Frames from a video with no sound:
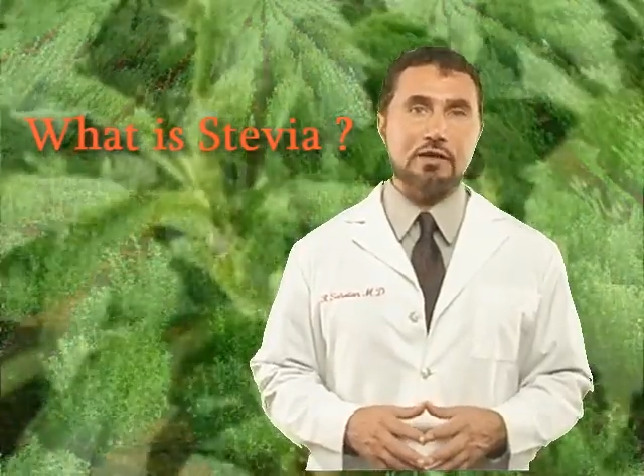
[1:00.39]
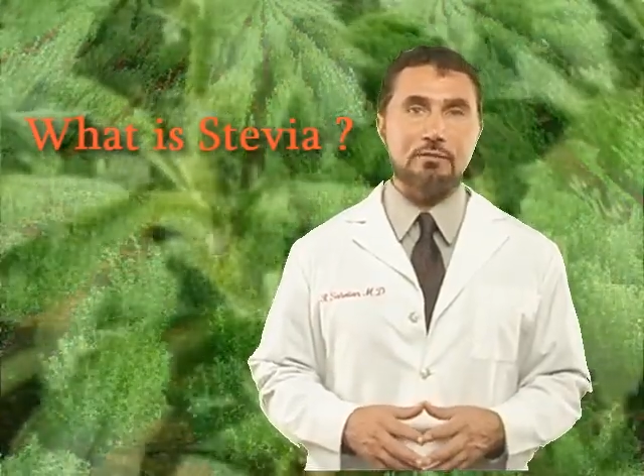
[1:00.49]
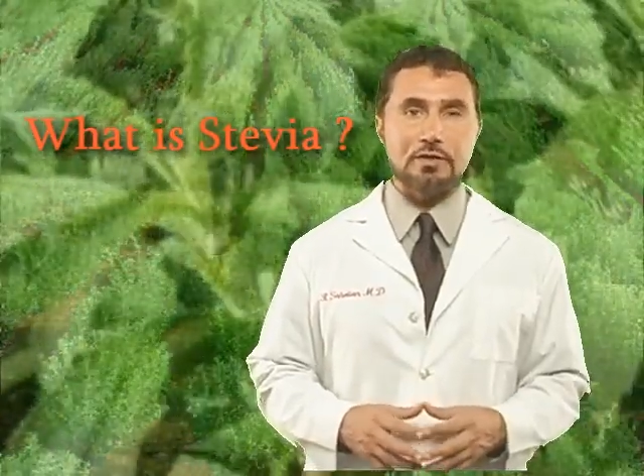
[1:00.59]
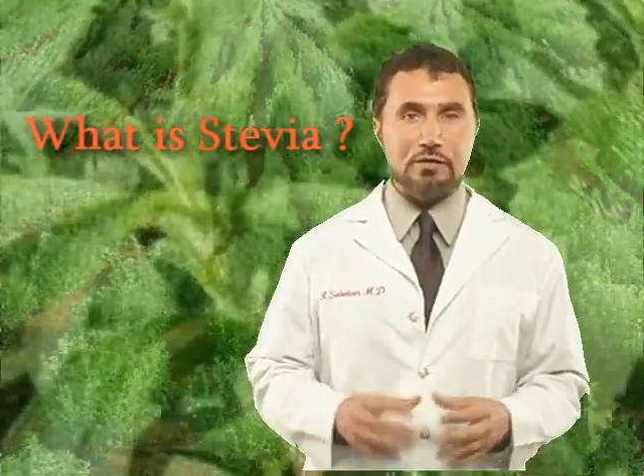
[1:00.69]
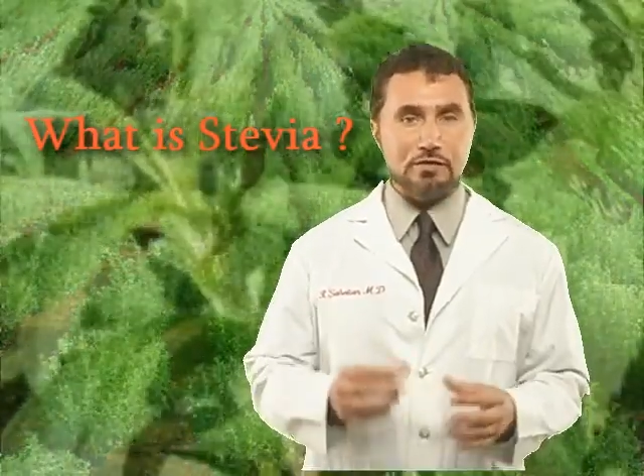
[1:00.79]
have
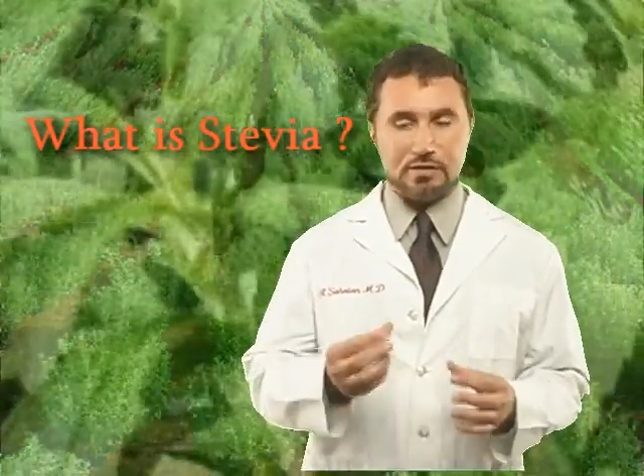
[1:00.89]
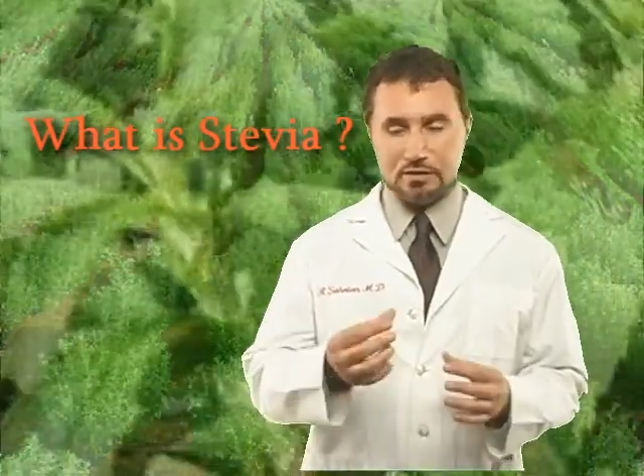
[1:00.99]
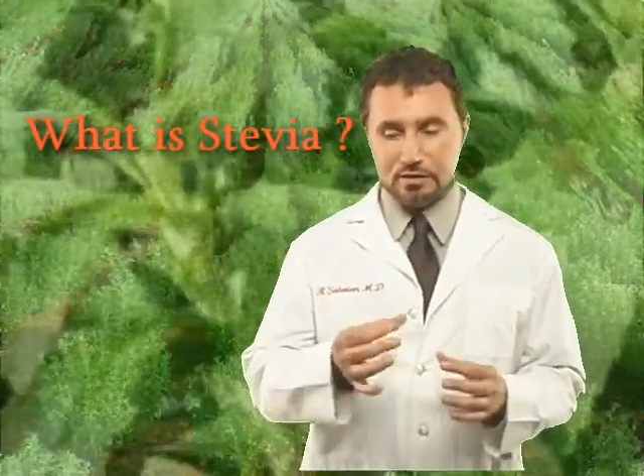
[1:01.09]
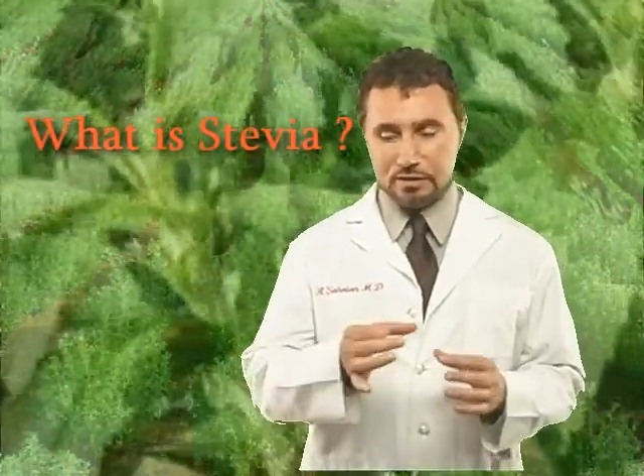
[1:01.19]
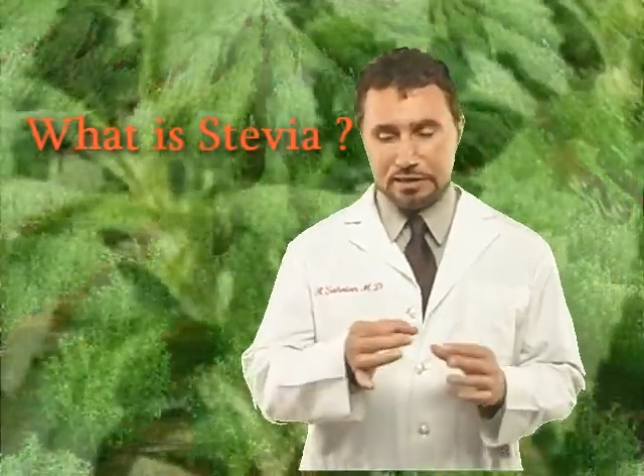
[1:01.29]
been using
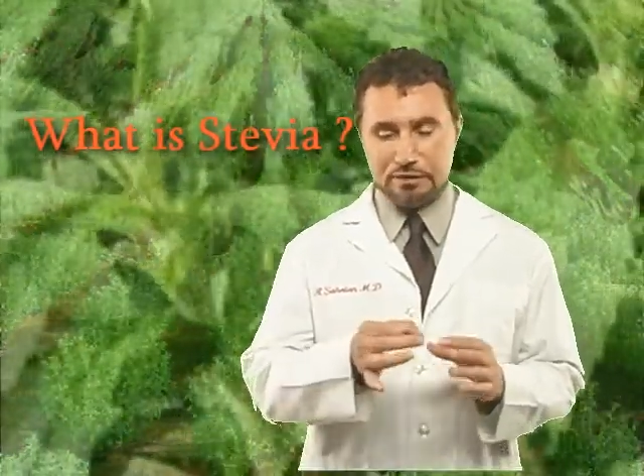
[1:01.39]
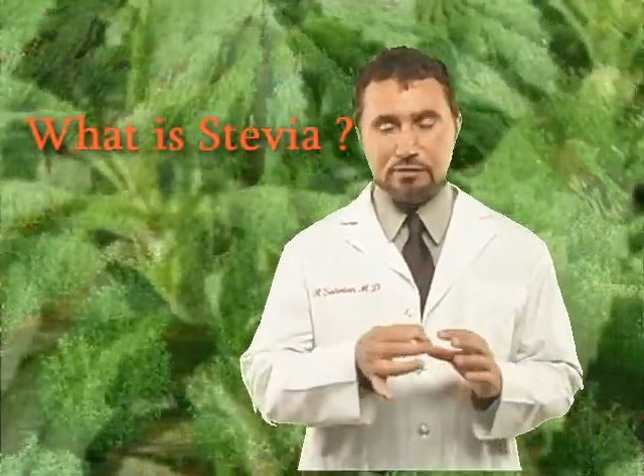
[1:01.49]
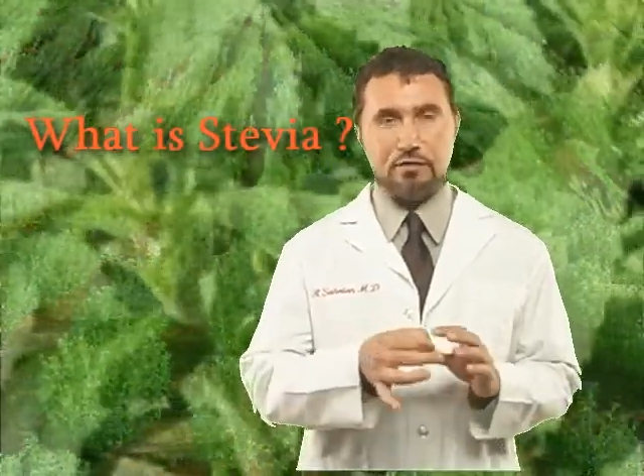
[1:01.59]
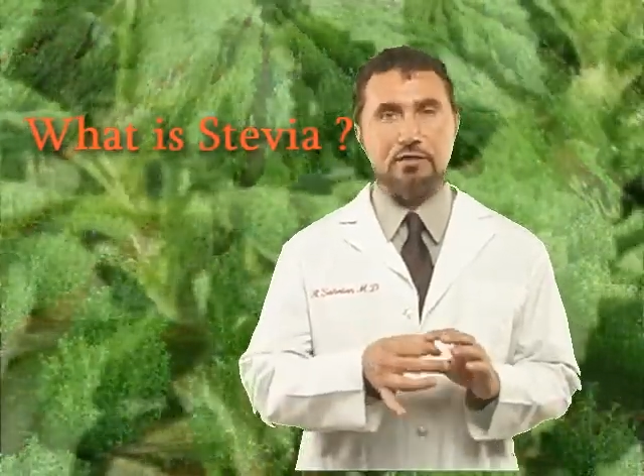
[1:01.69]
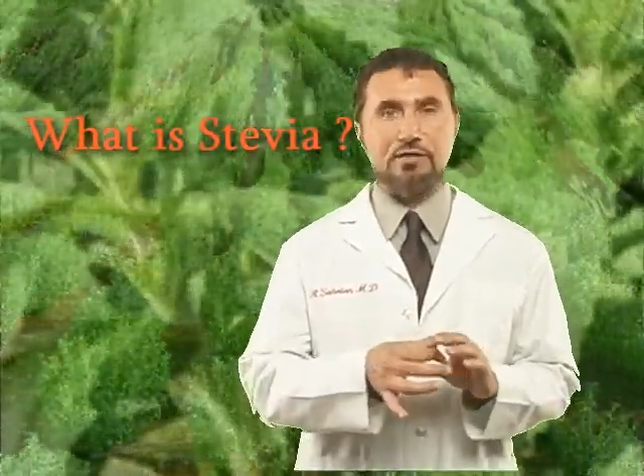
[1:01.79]
the
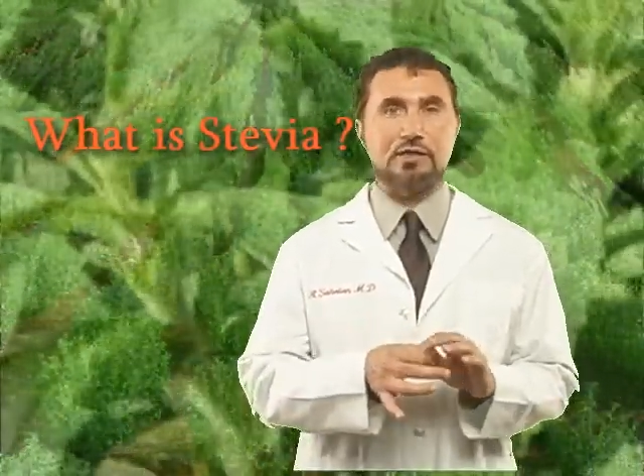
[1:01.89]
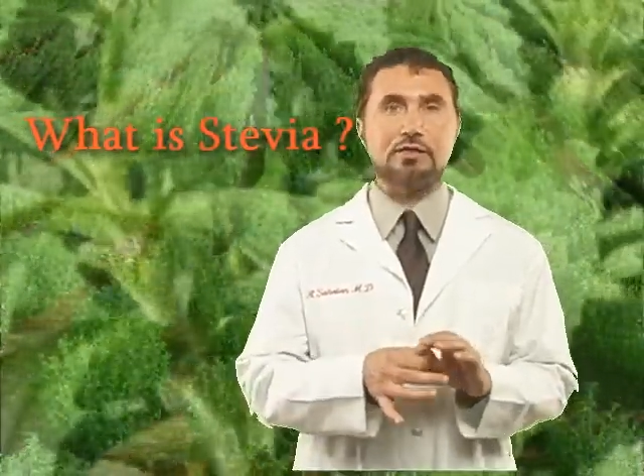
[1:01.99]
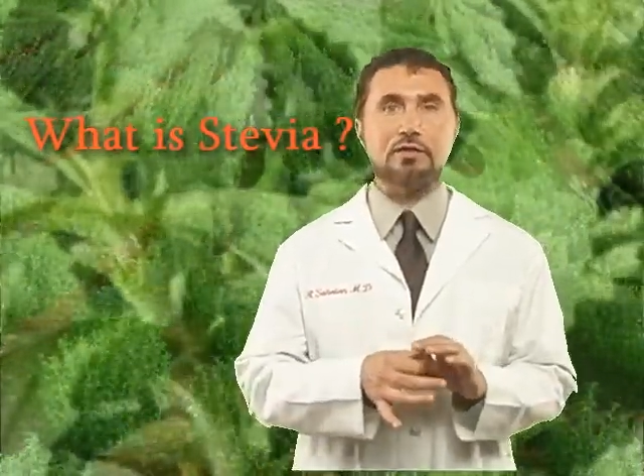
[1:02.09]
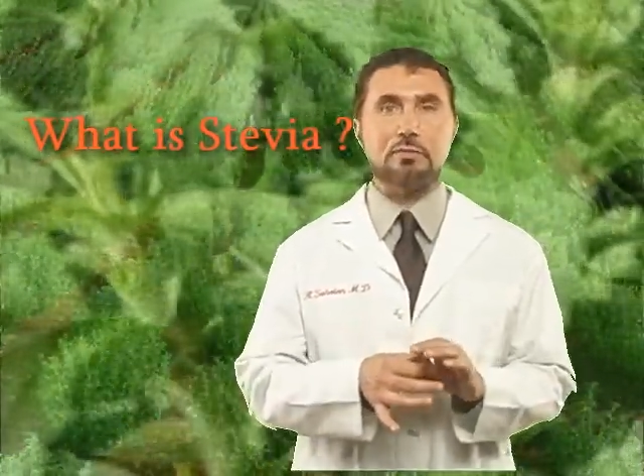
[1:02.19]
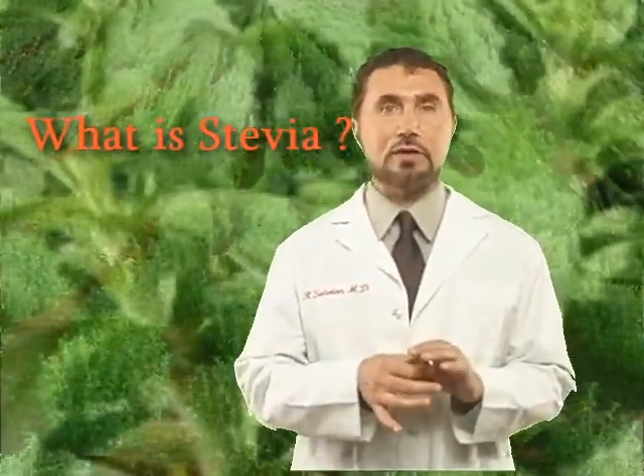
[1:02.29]
leaves of the stevia